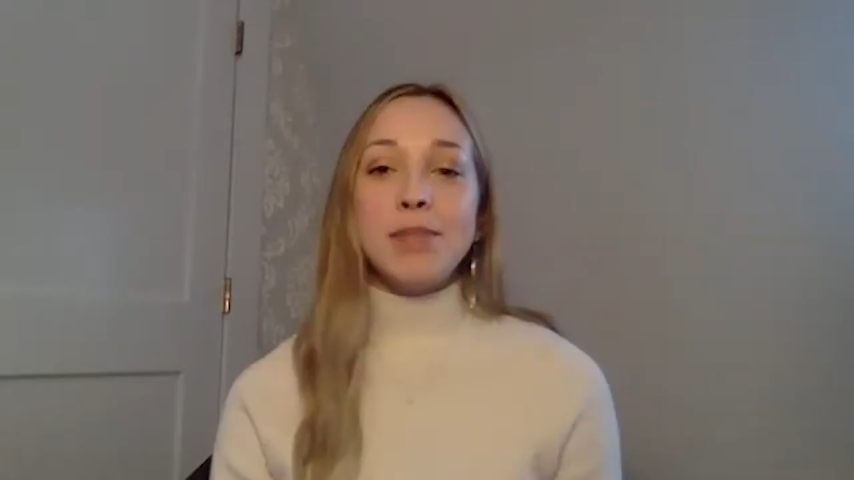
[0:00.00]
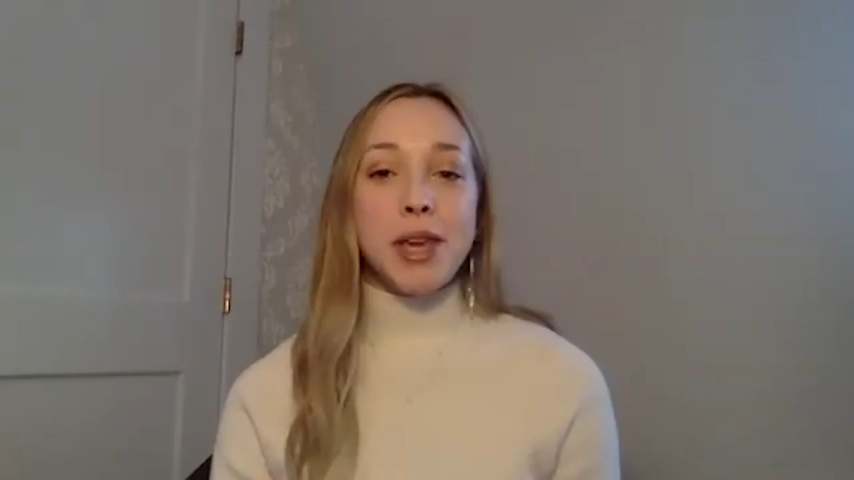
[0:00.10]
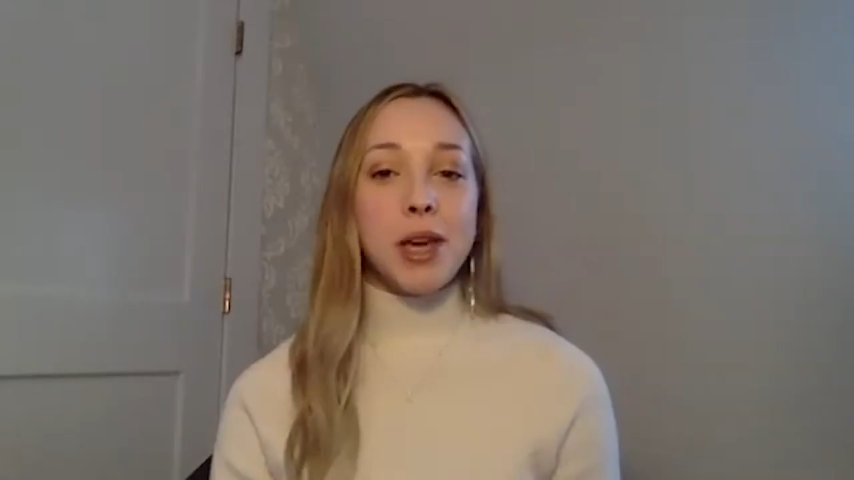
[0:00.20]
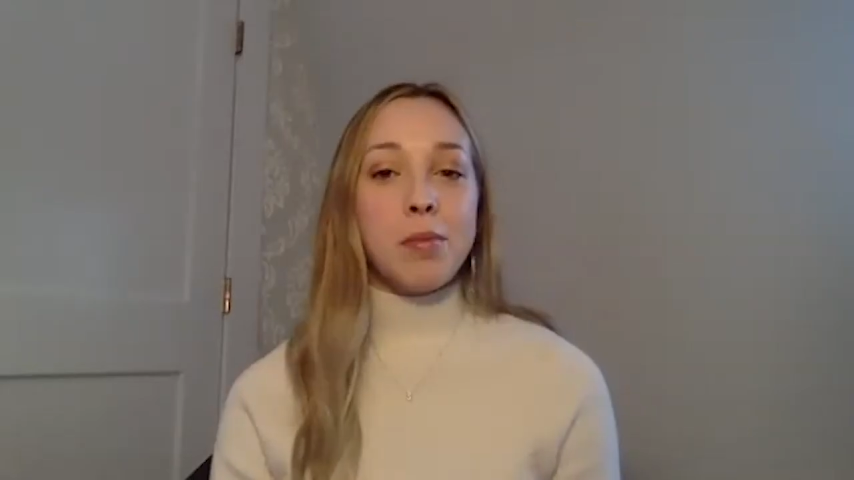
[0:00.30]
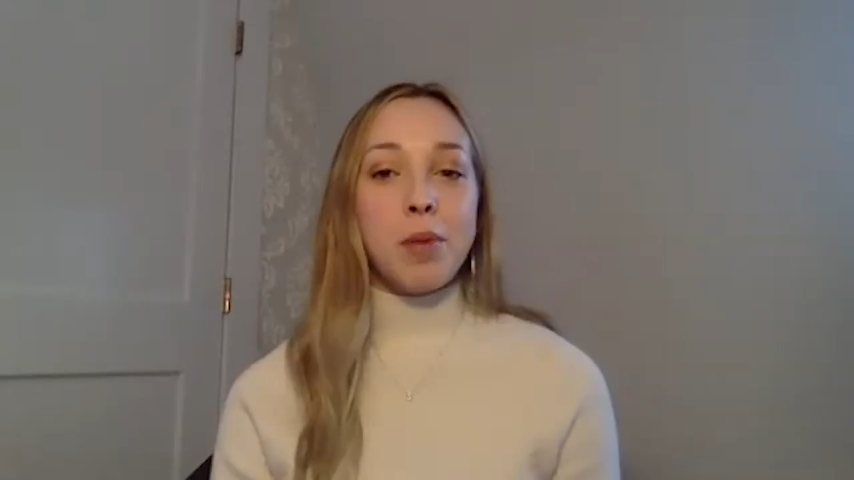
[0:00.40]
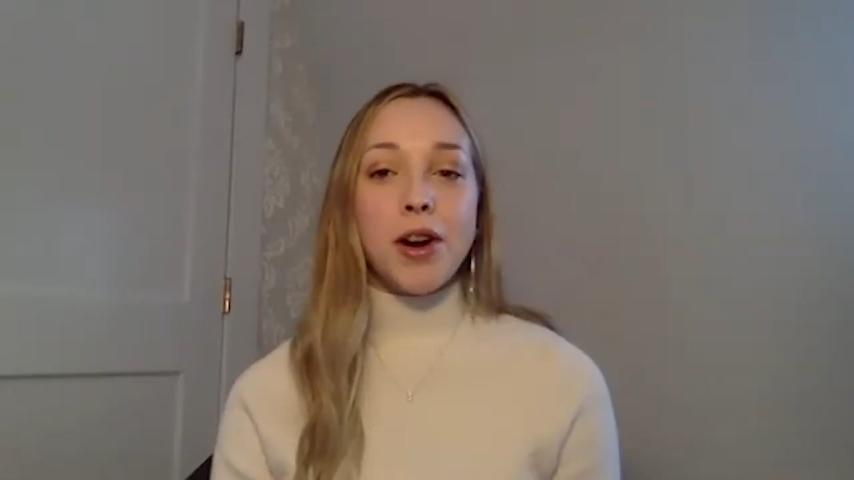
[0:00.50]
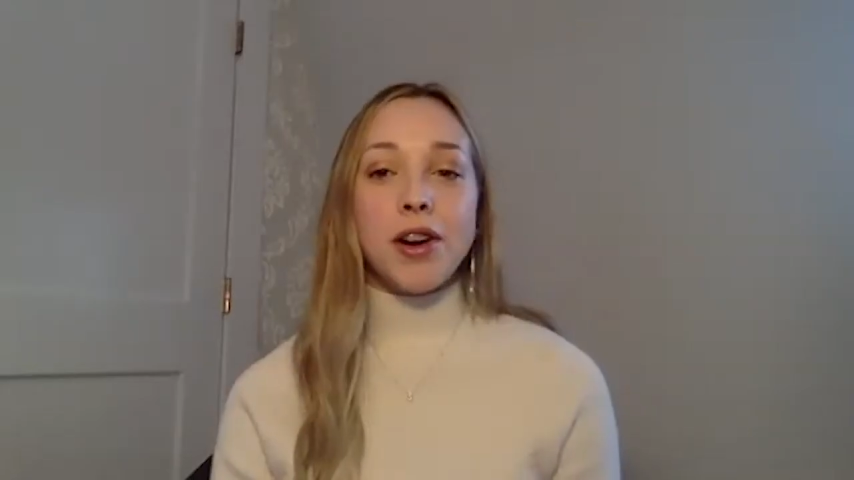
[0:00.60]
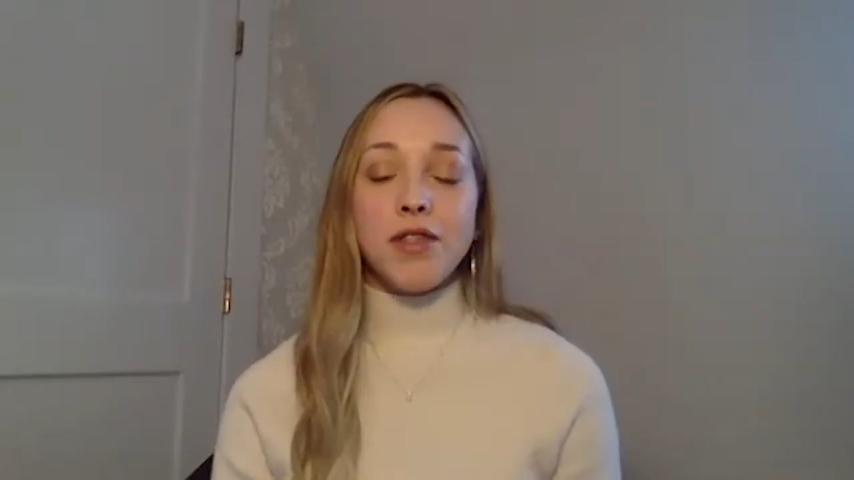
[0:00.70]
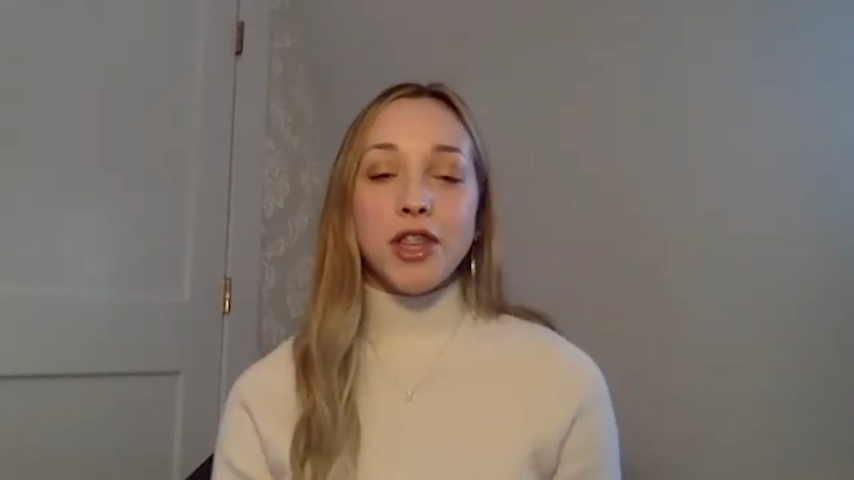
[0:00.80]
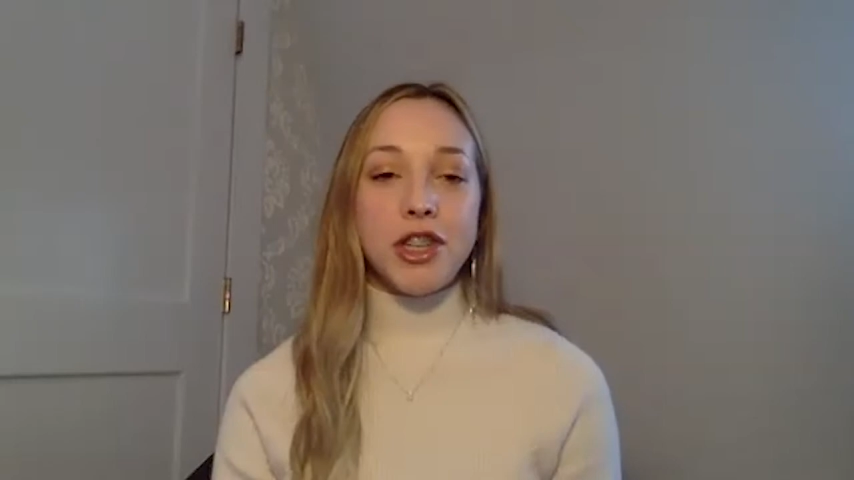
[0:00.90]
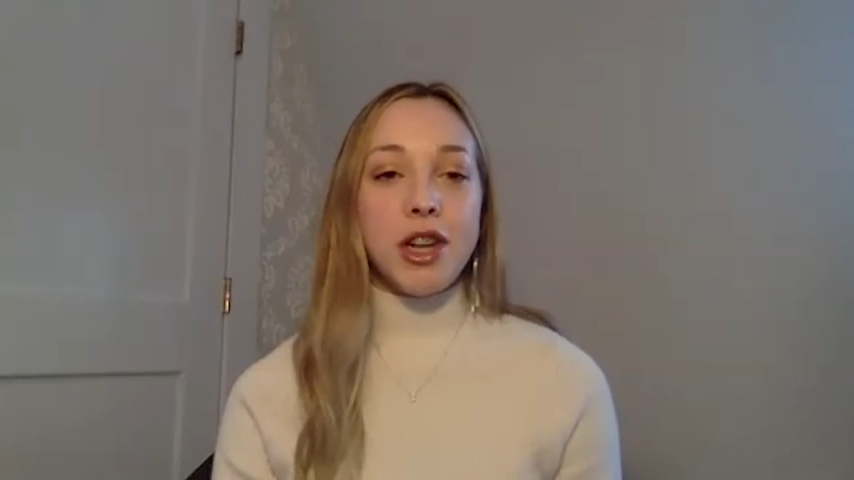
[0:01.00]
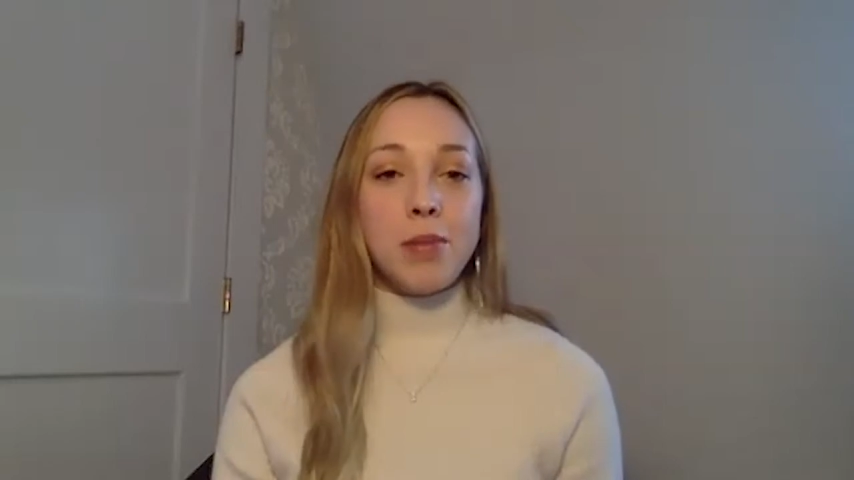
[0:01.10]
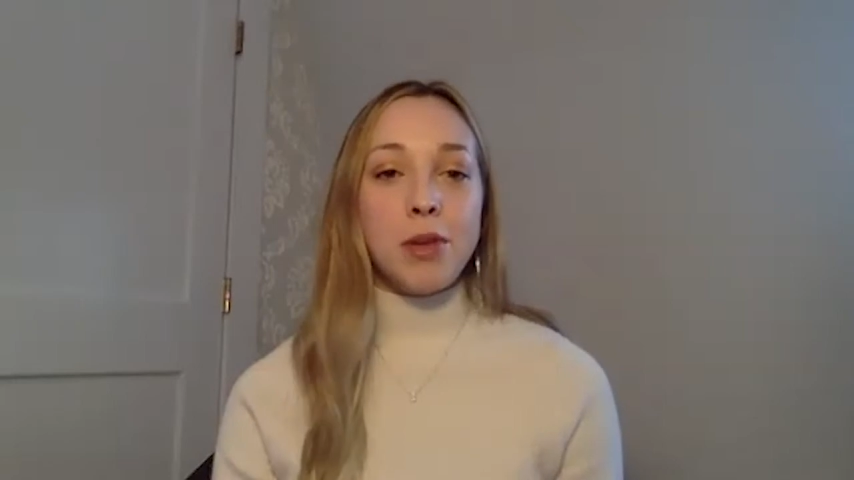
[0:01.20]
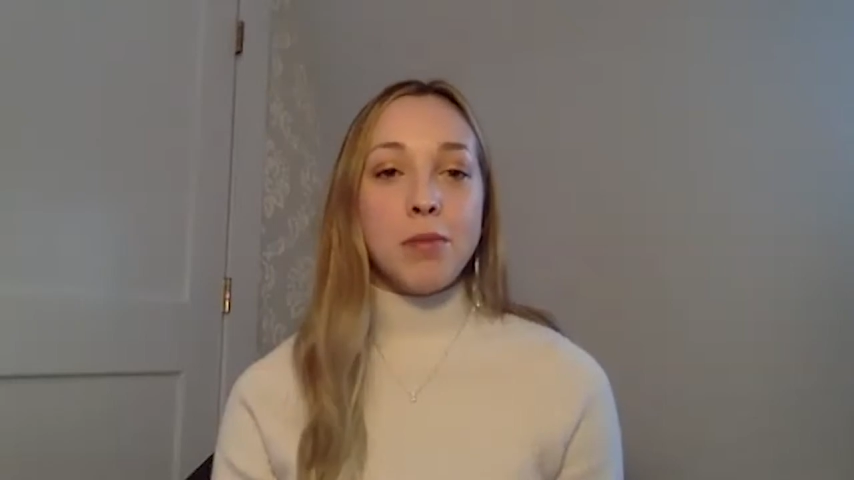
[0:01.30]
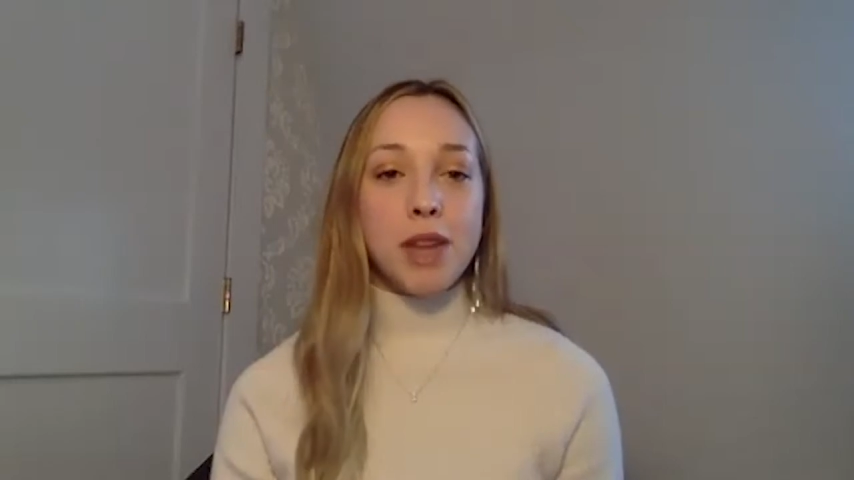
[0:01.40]
being a part of the
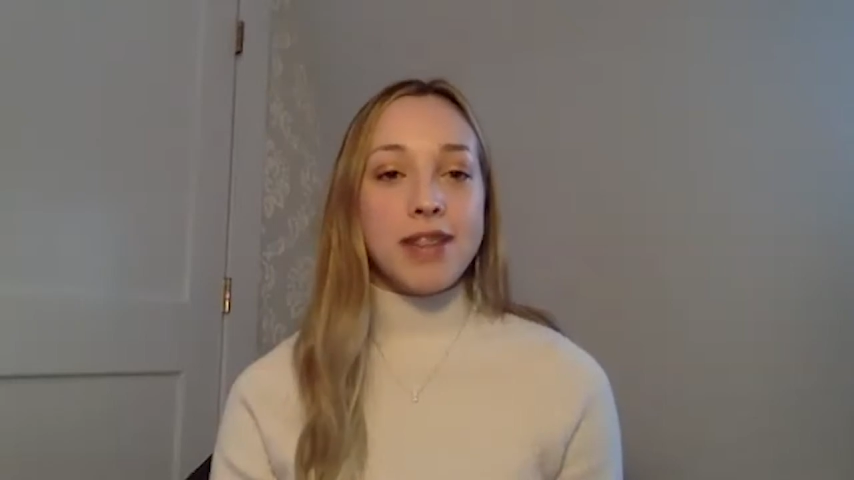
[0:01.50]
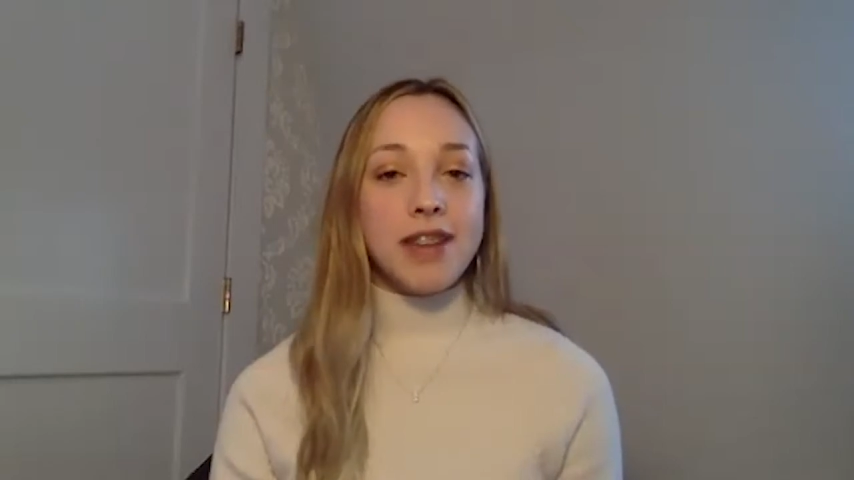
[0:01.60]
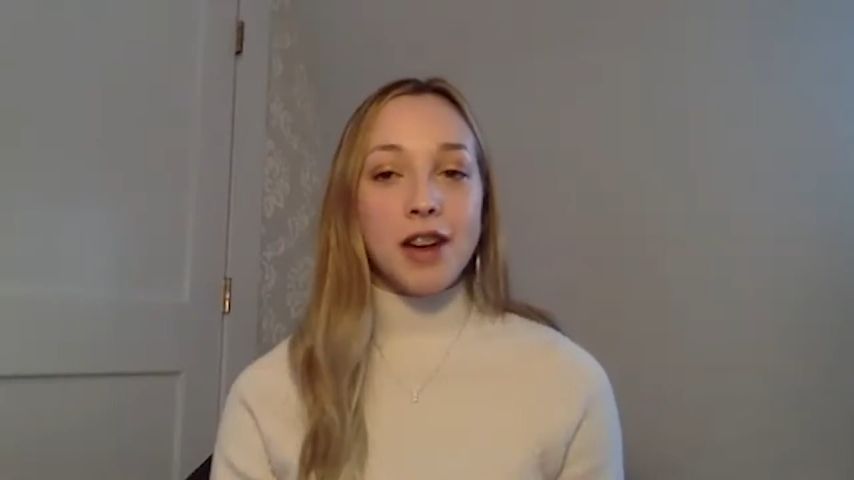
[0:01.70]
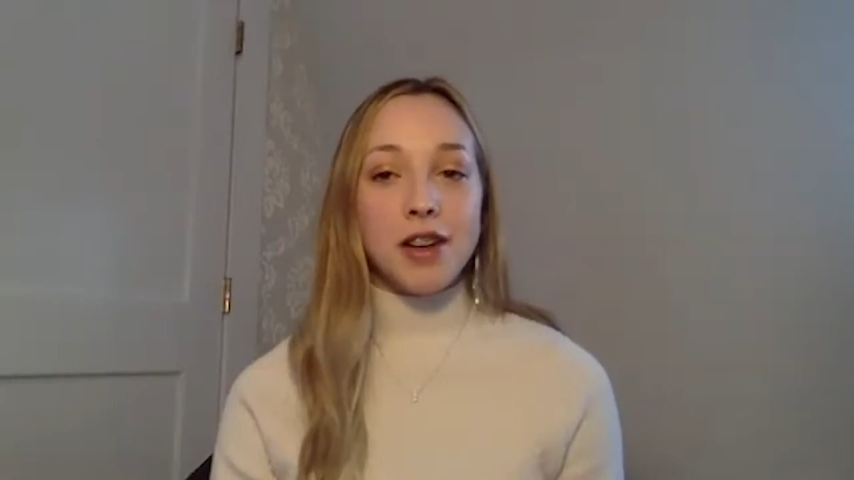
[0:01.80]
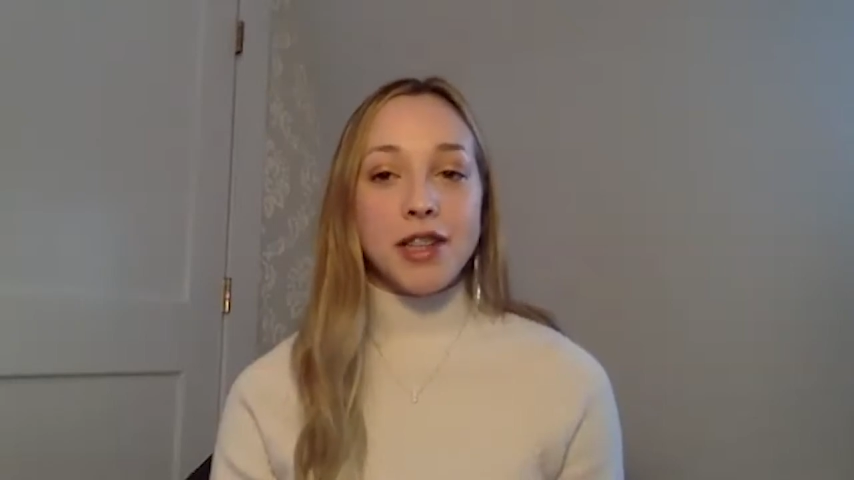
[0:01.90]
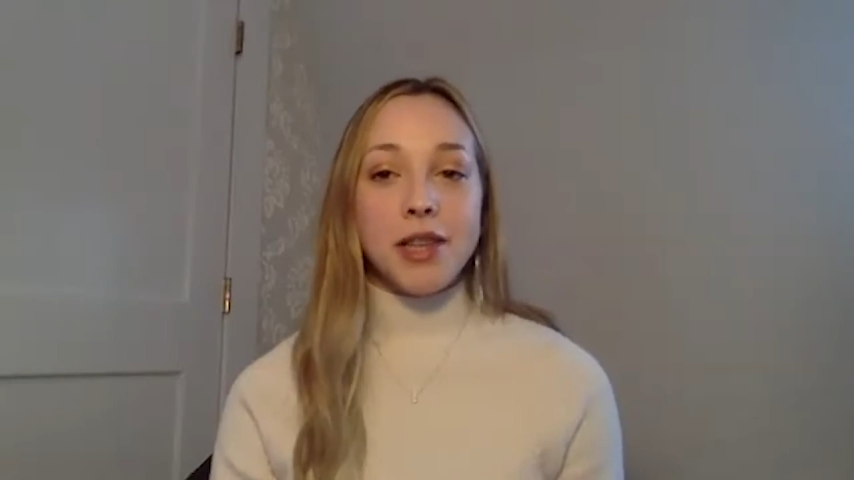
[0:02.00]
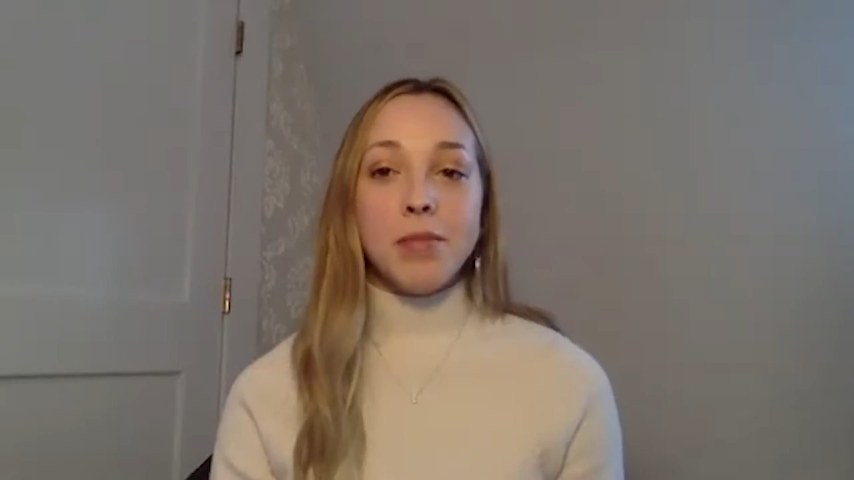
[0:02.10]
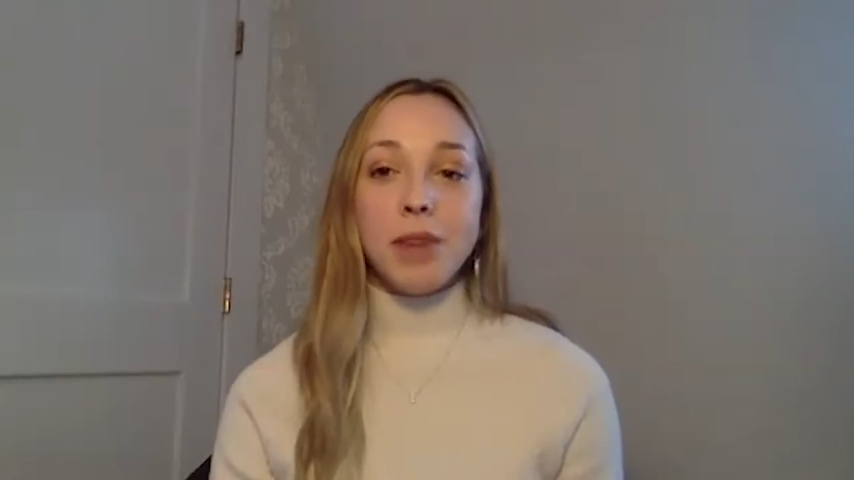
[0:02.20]
GW men's soccer team